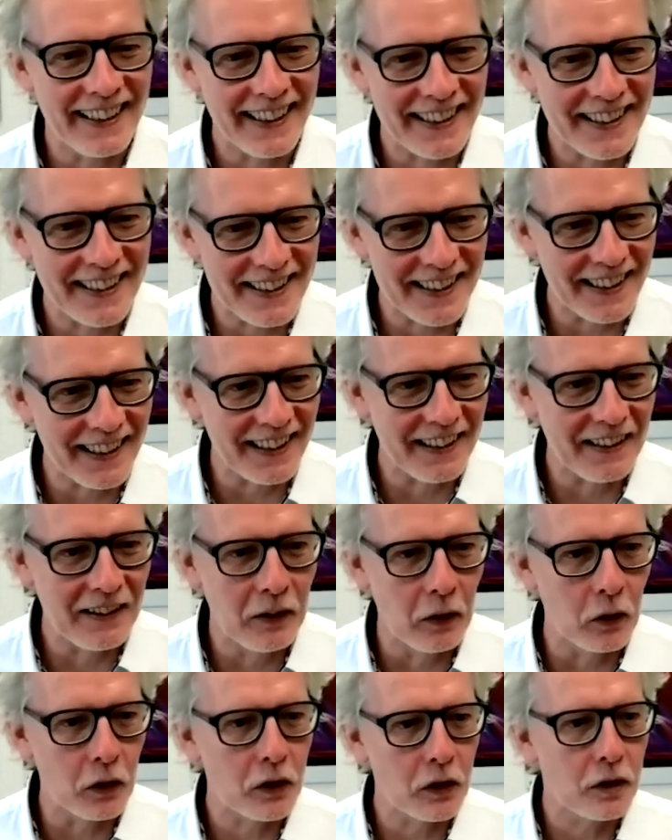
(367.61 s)
It
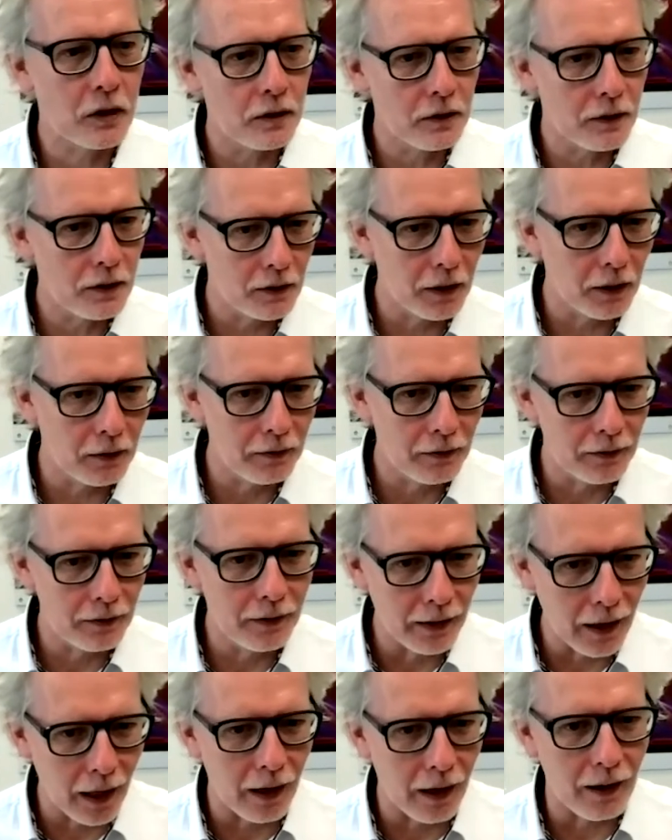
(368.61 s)
looks, you know,
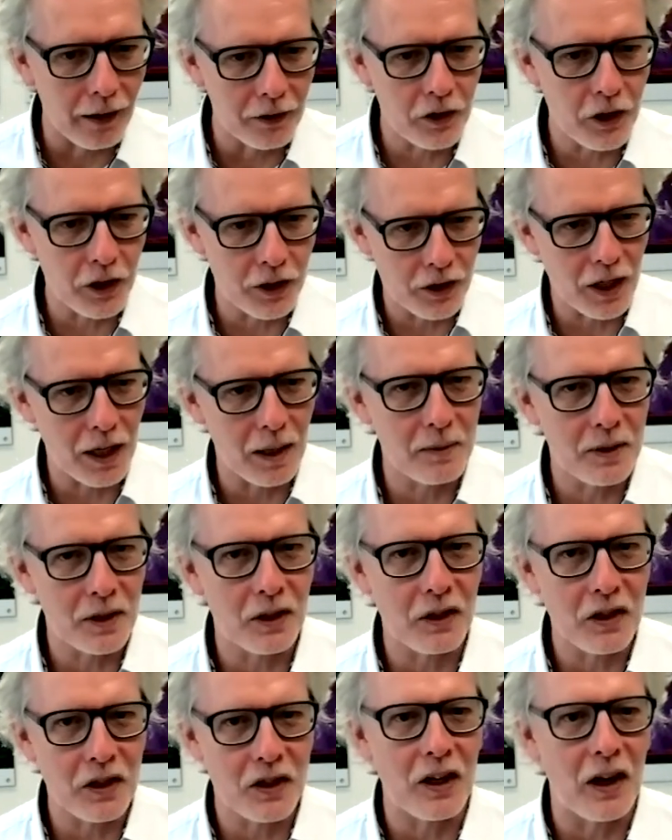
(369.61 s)
large in terms of
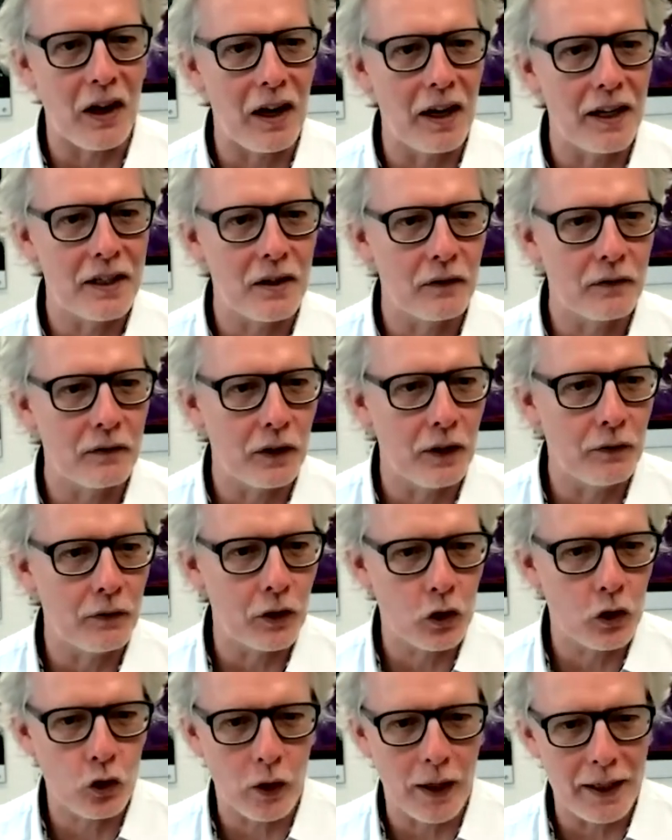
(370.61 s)
the size of
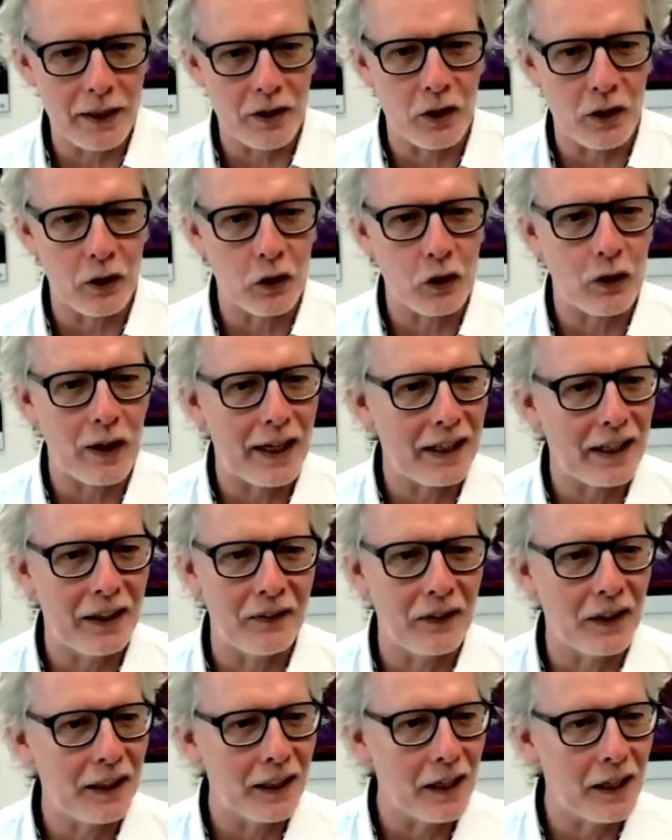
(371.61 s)
the trains and the track and
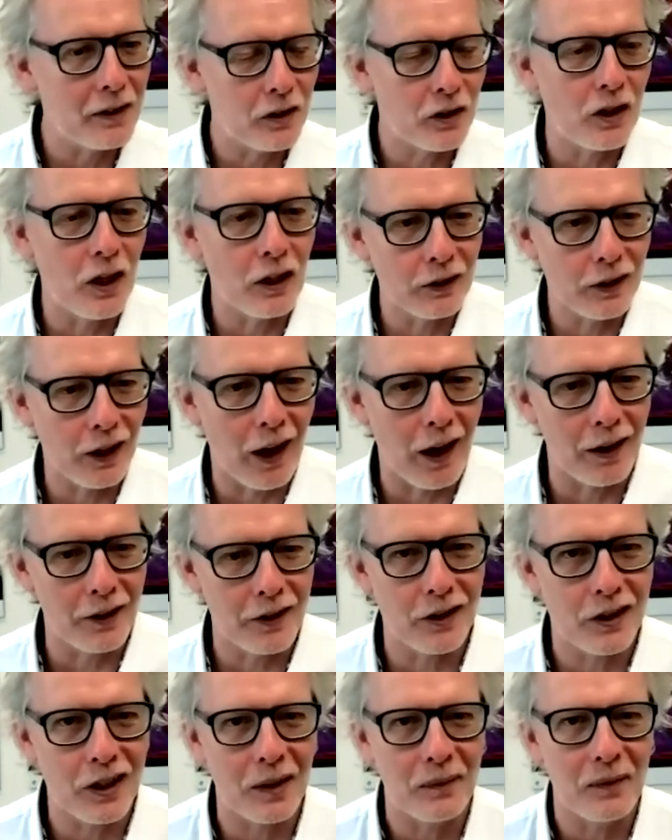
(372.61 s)
everything, and large
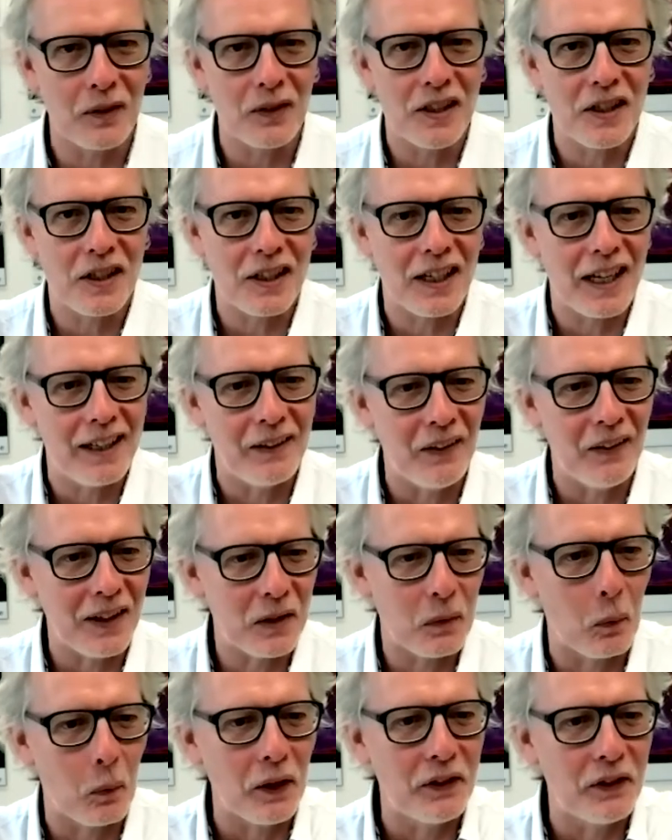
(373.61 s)
in terms of its scale.
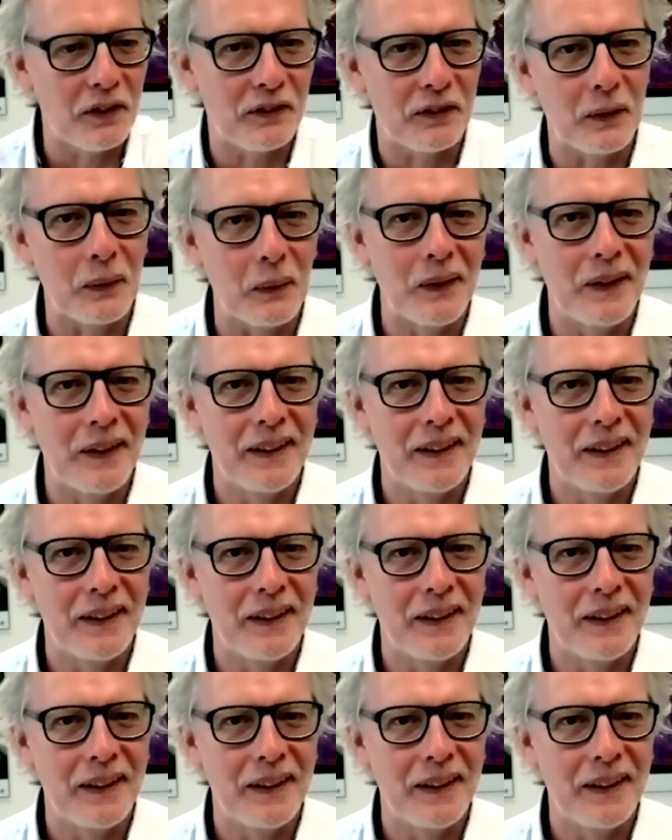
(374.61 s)
That's wonderful.